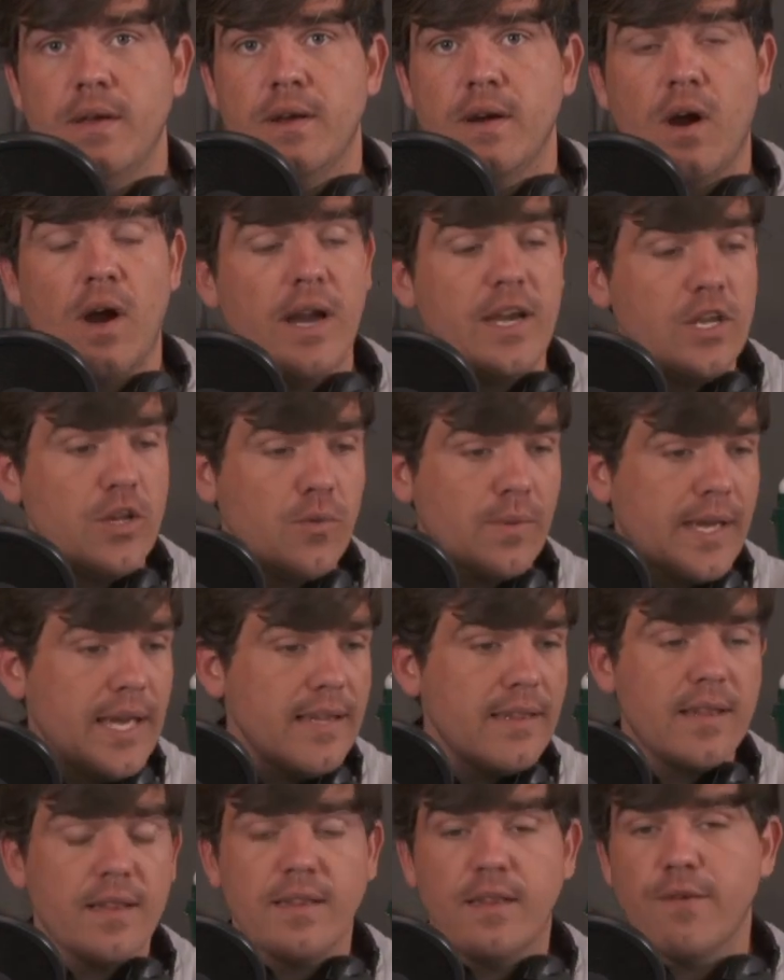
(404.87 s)
all right, you
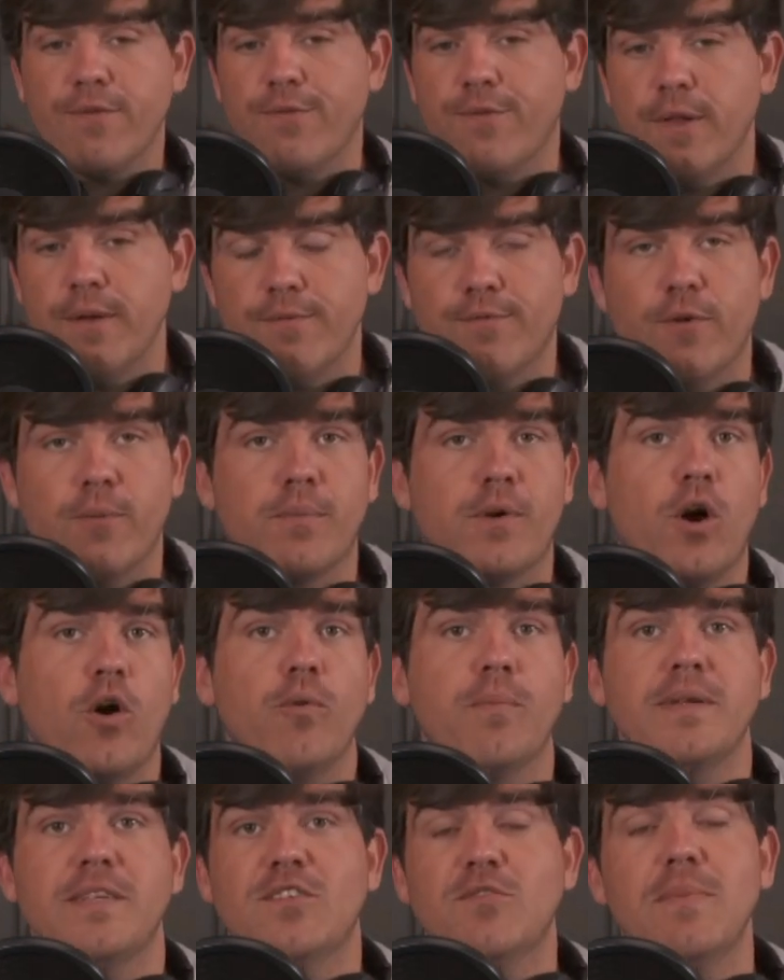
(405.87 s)
get the flip from
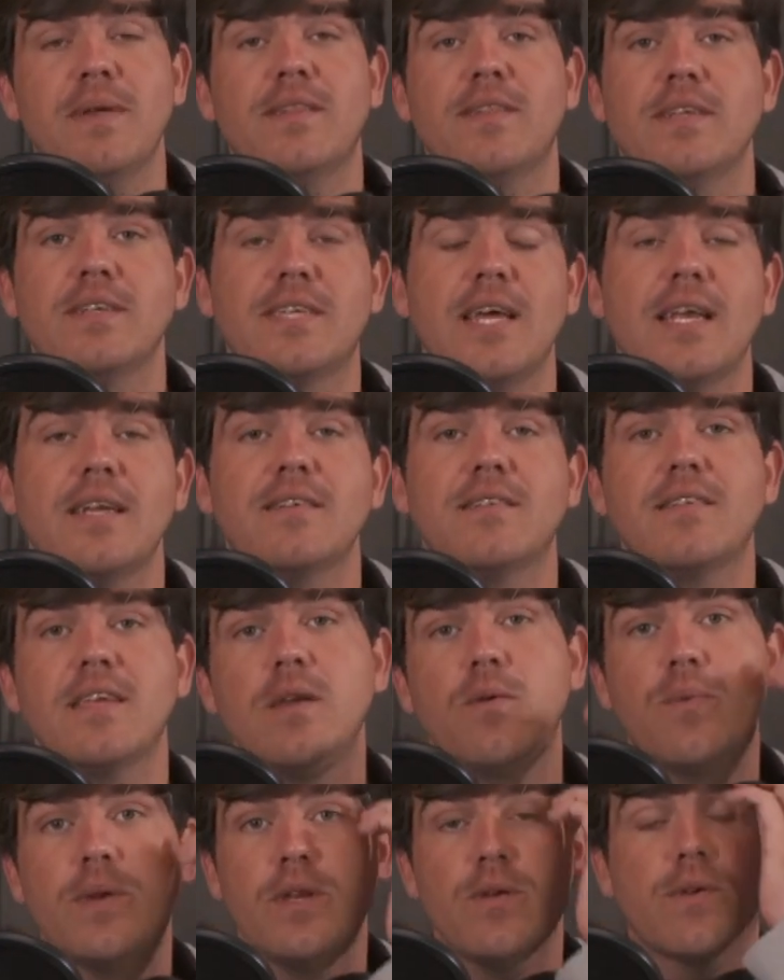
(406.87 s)
Colby Smith in
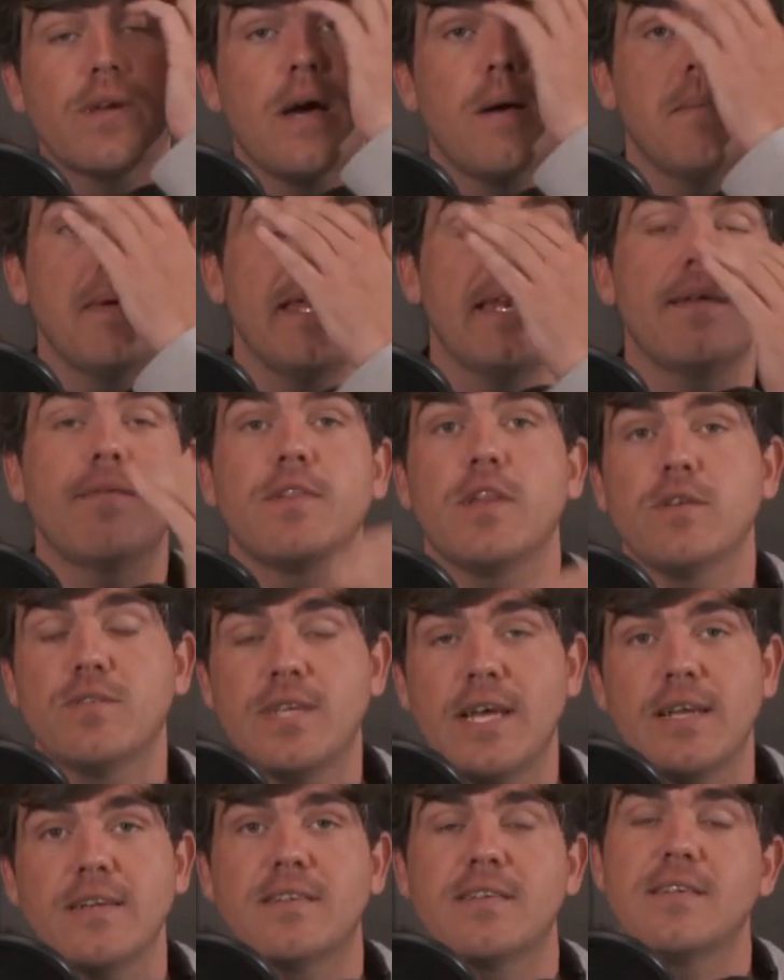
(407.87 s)
Tennessee when you come in, even though
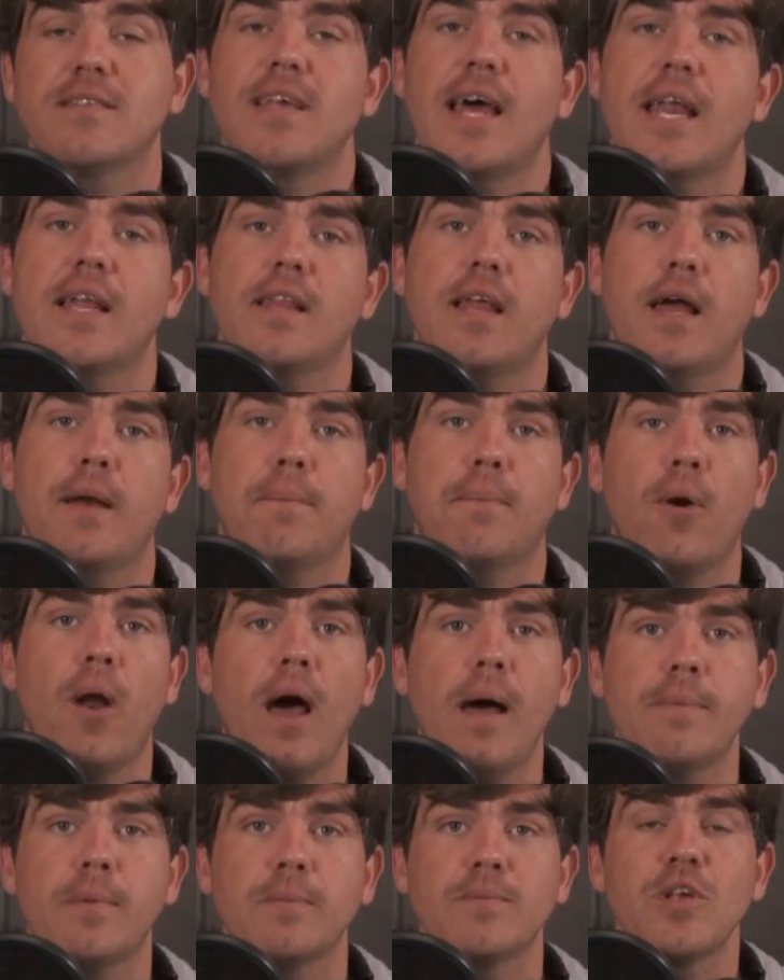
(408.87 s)
Tennessee's had a lot of
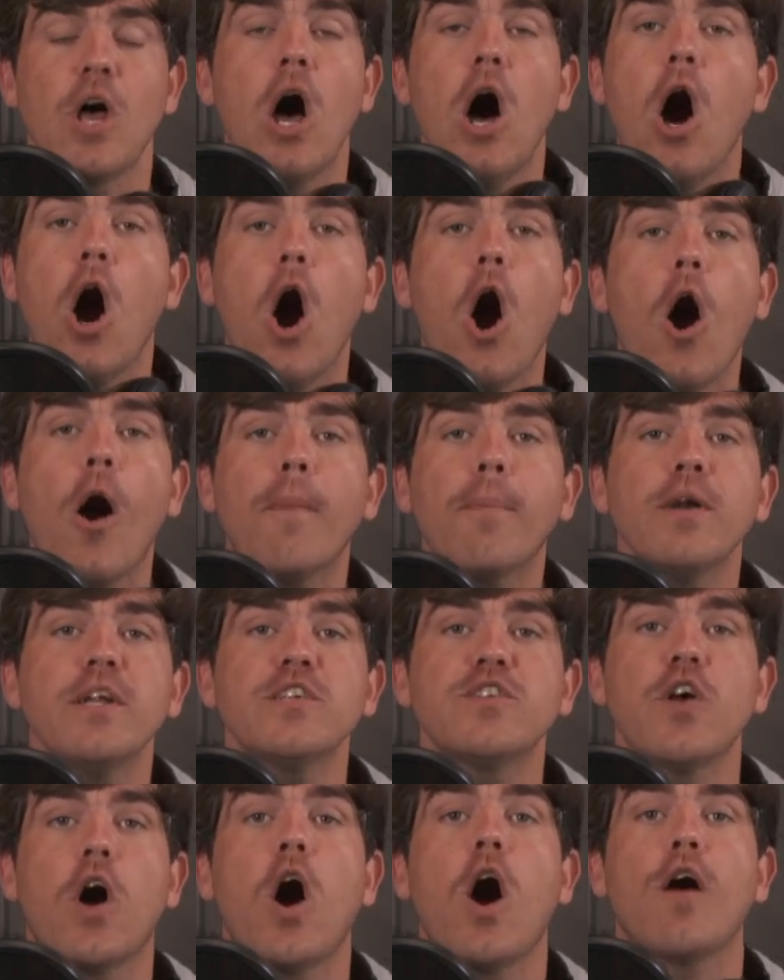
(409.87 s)
problems. Auburn
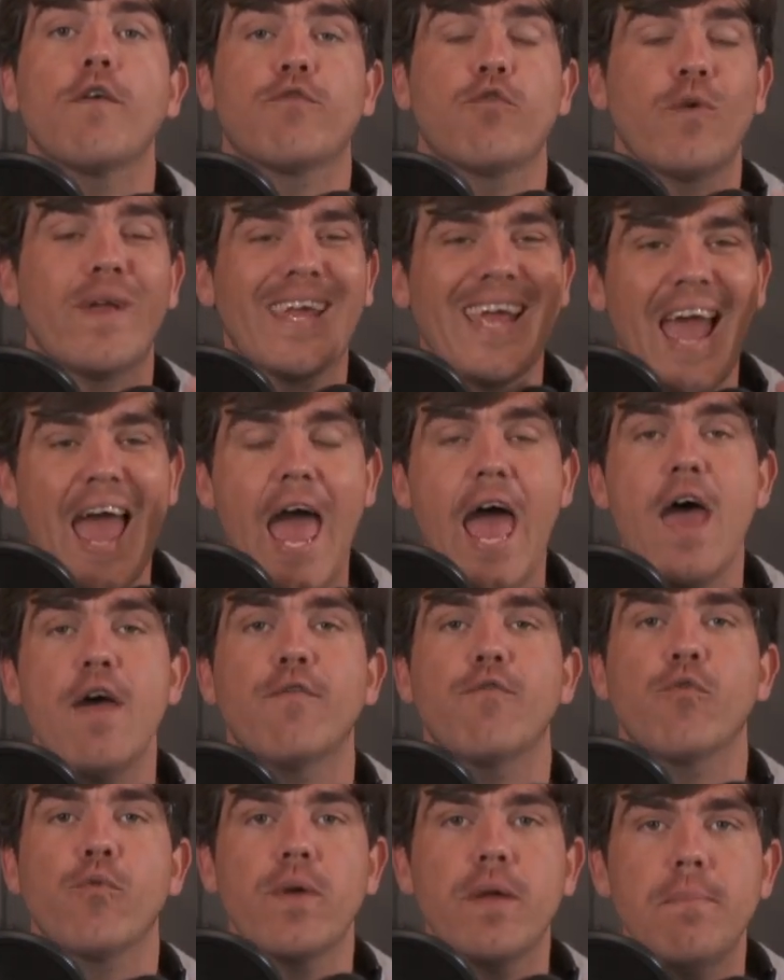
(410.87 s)
is offering
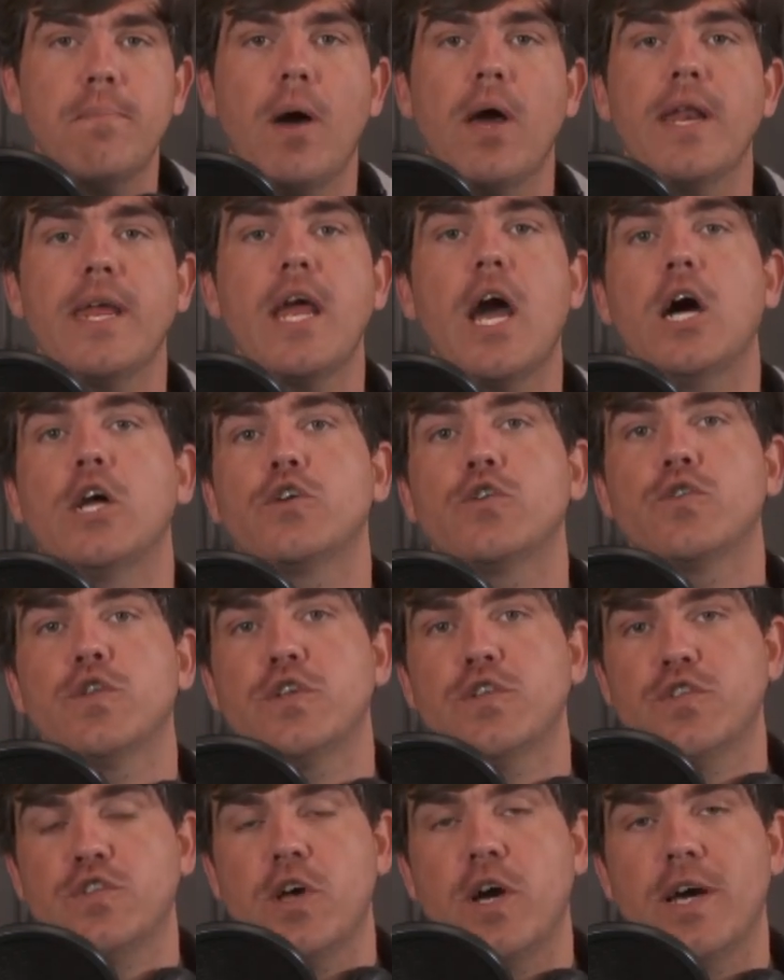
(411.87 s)
everybody under the
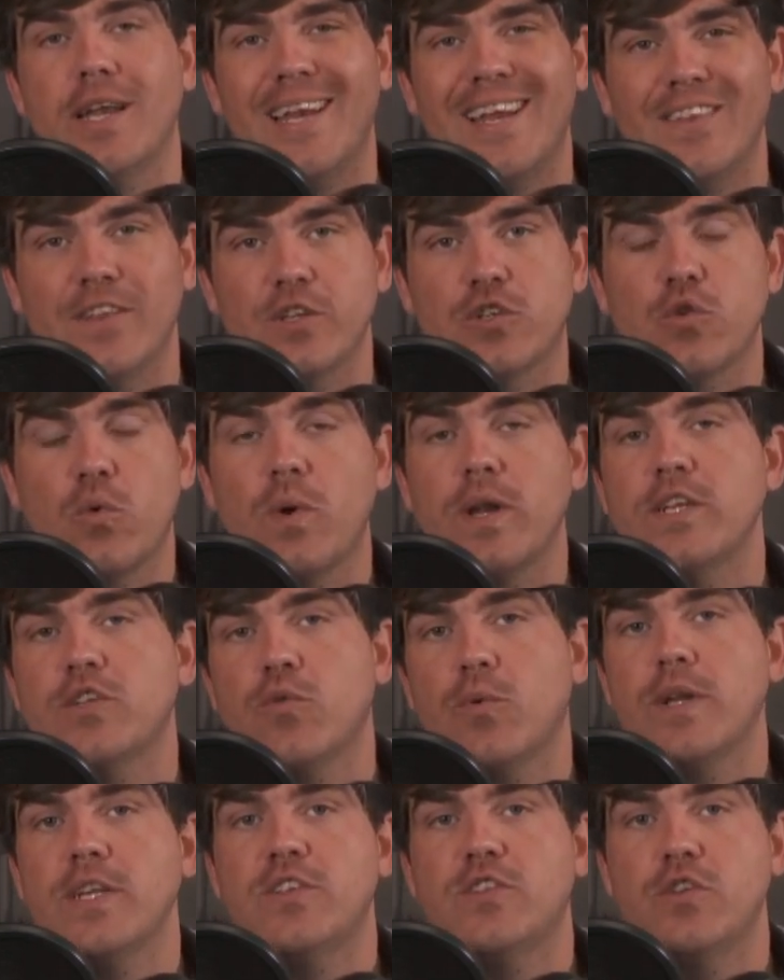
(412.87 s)
sun in the
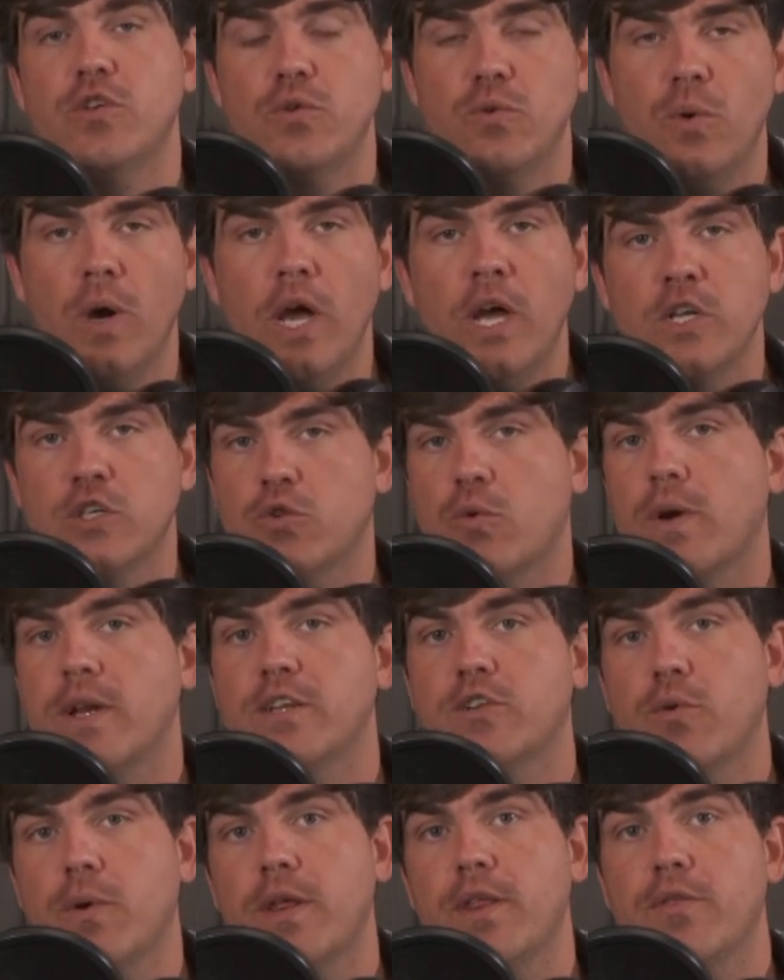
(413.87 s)

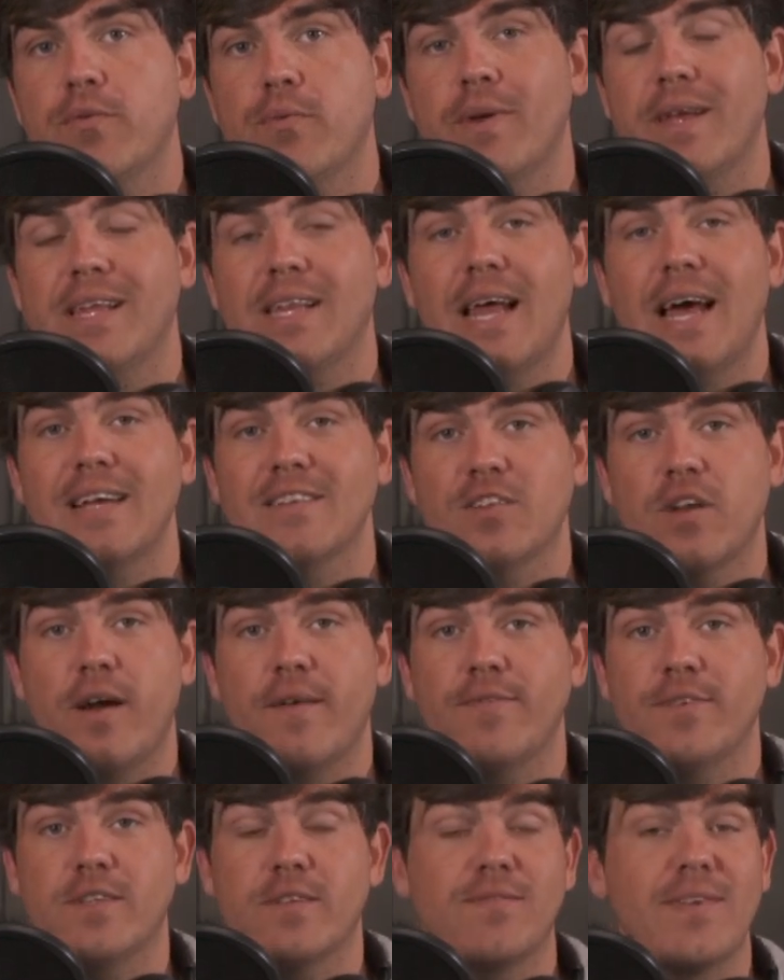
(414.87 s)
2022-2023 class at
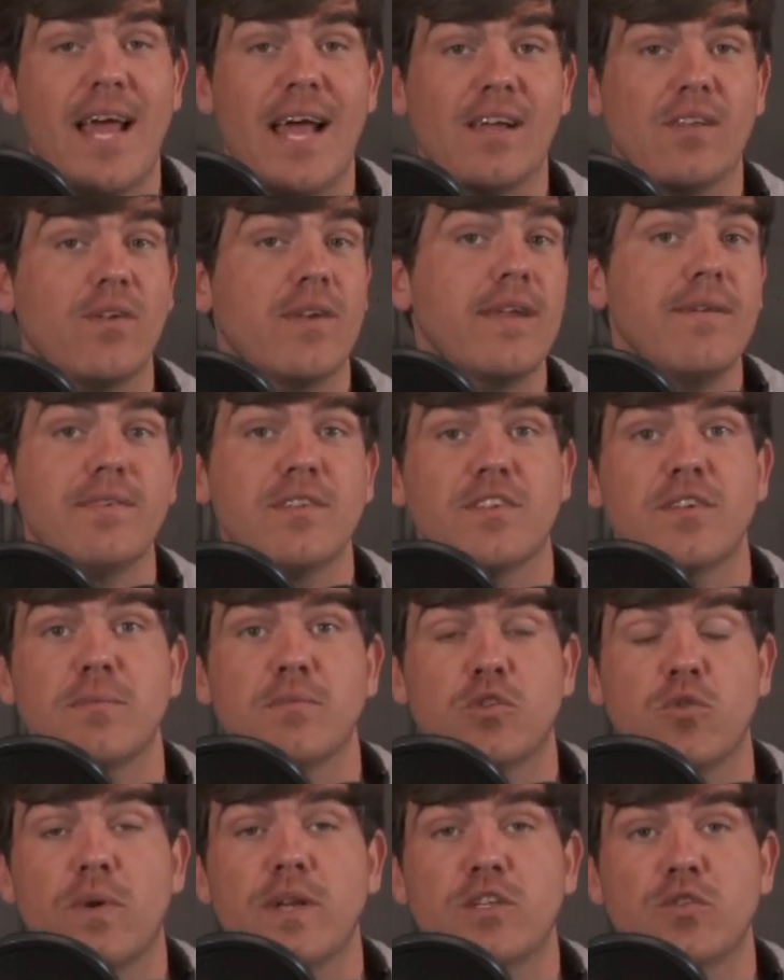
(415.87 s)
offensive tackle and even some
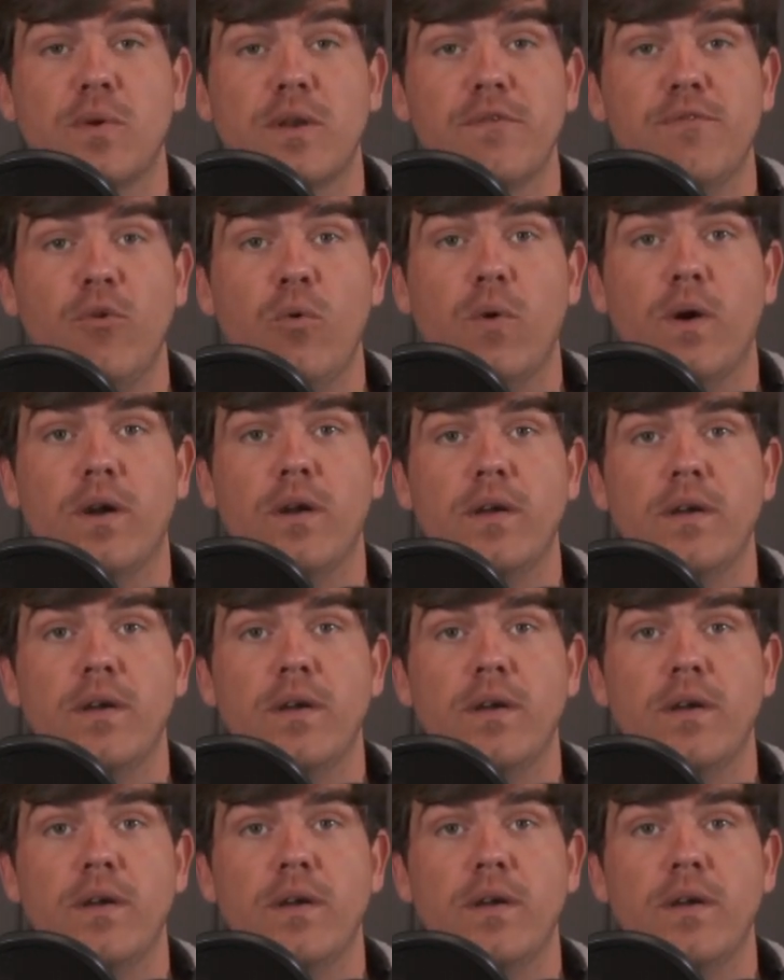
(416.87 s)
2024.